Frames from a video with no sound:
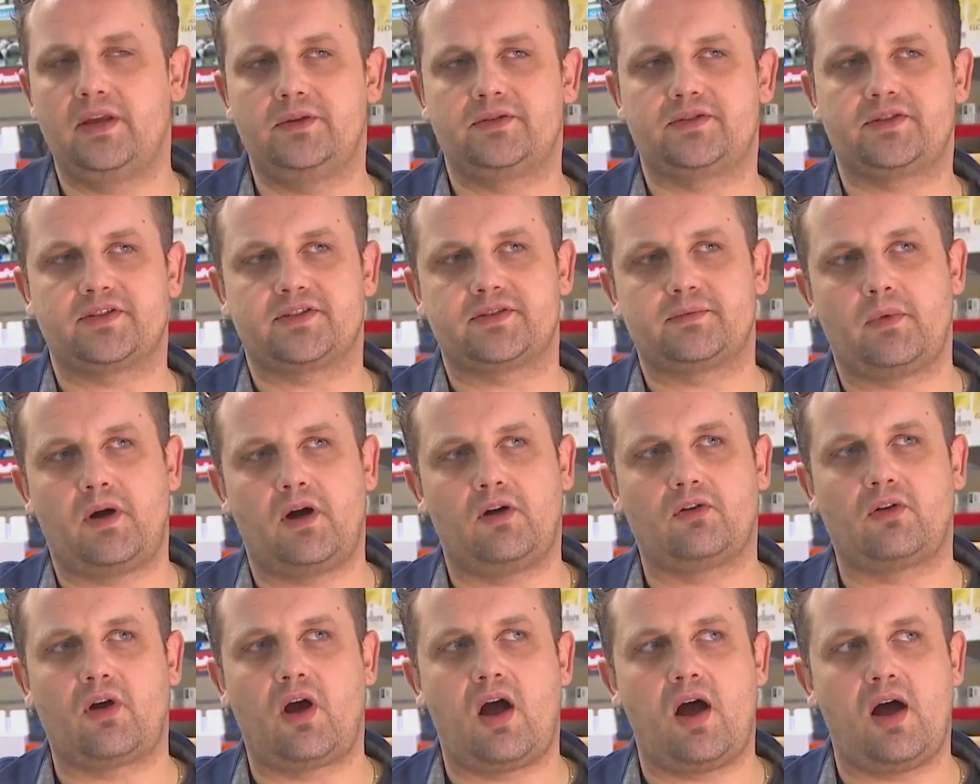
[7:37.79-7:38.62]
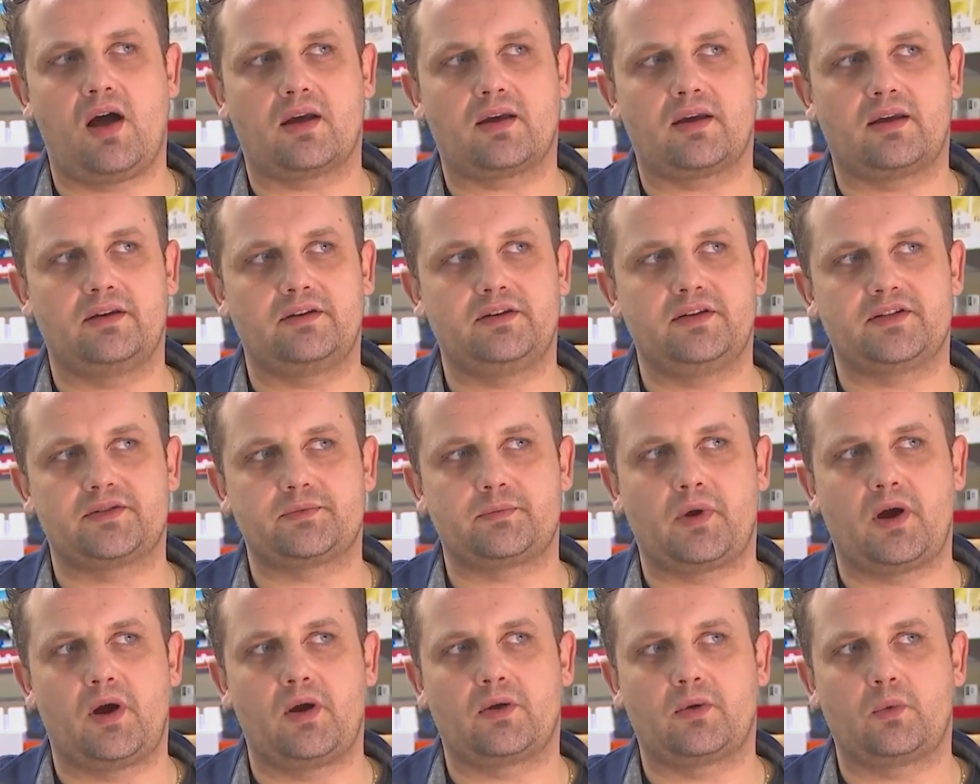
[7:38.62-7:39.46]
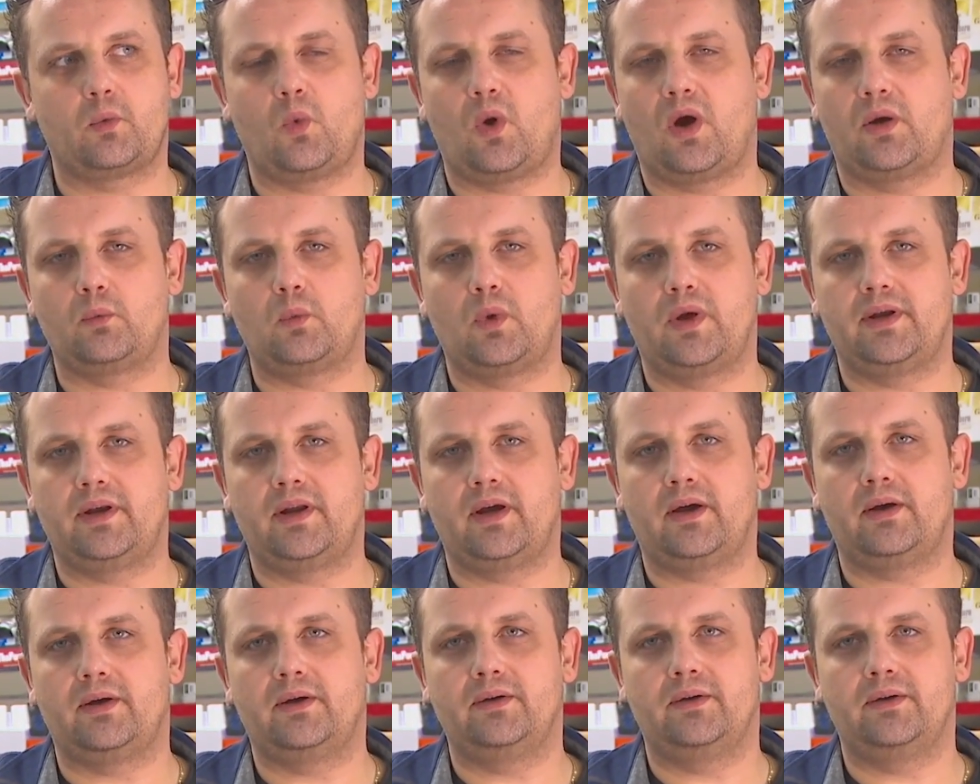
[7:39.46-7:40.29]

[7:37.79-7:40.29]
used a small rock and just broke one window.